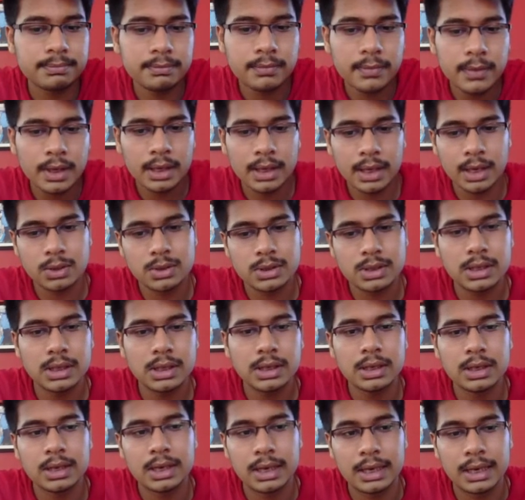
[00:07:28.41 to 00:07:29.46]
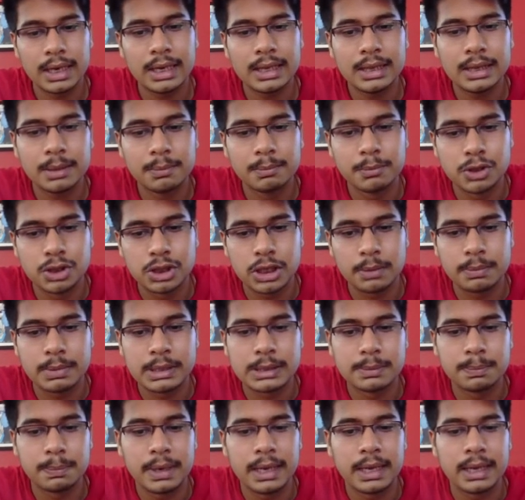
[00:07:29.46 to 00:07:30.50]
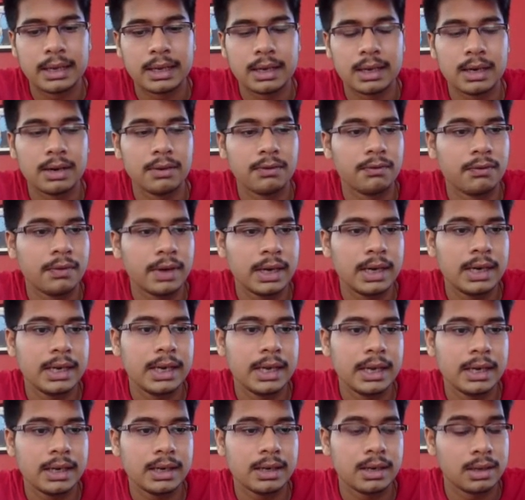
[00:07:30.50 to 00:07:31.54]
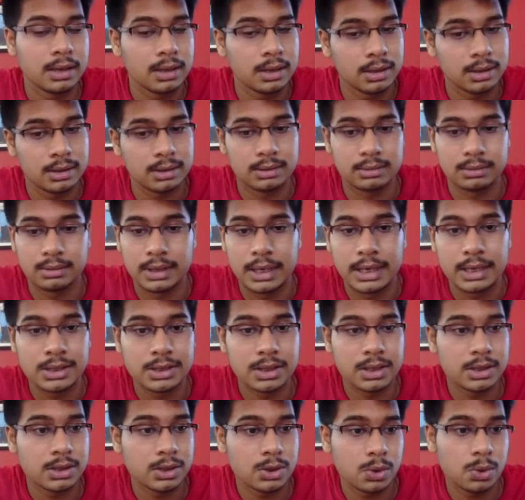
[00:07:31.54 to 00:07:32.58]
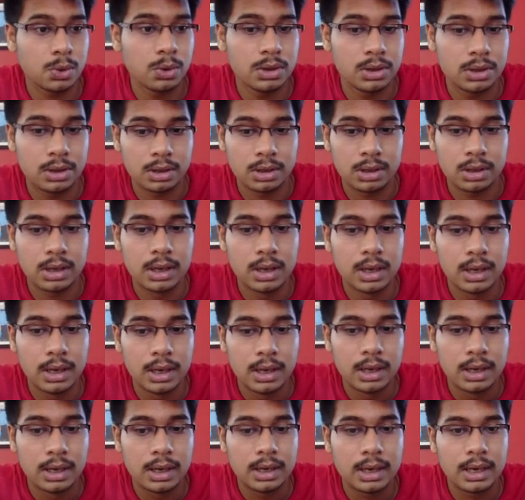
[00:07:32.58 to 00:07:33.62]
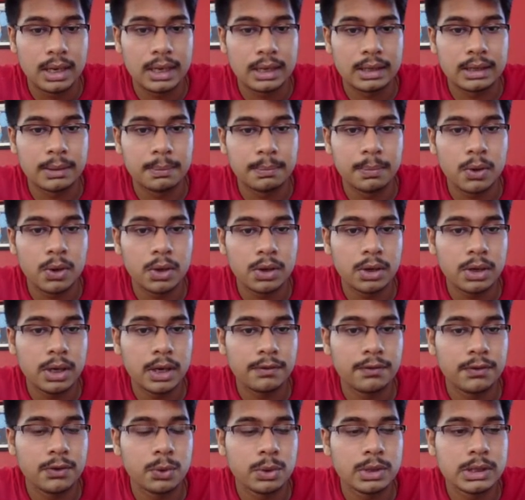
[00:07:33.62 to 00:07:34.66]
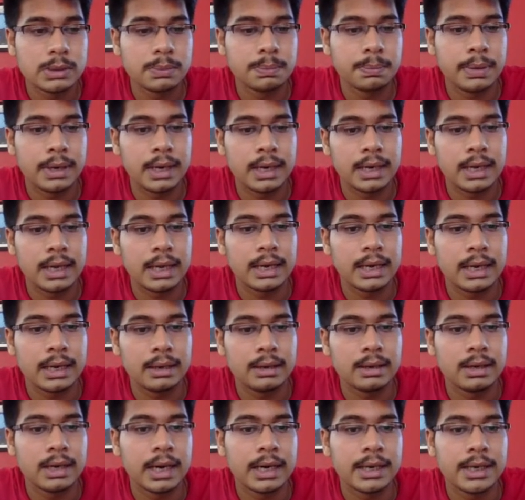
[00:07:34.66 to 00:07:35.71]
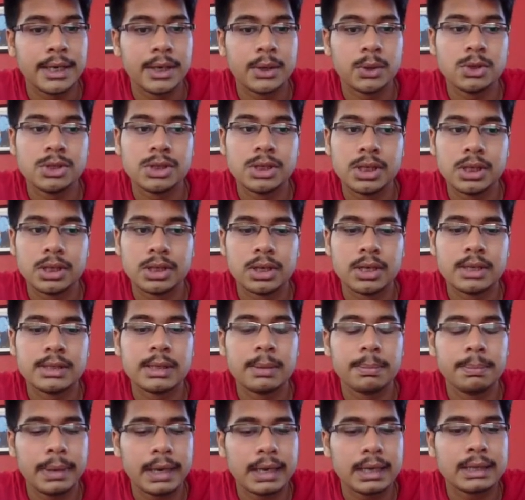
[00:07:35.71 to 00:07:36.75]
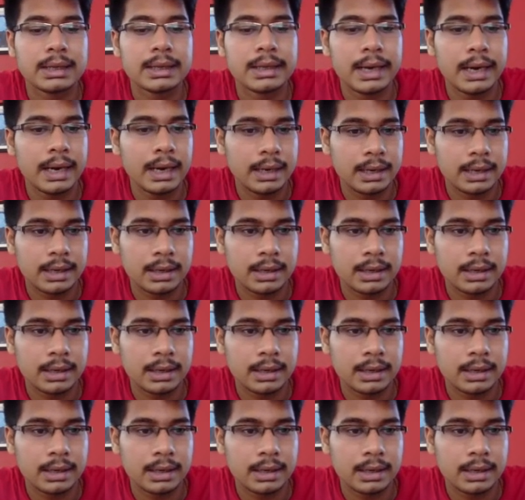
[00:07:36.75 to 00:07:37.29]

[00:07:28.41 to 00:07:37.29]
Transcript: Now see, again the bishop is playing a very dangerous role here. Like the pawn on f2 is pinned and knight into g3 is a big threat.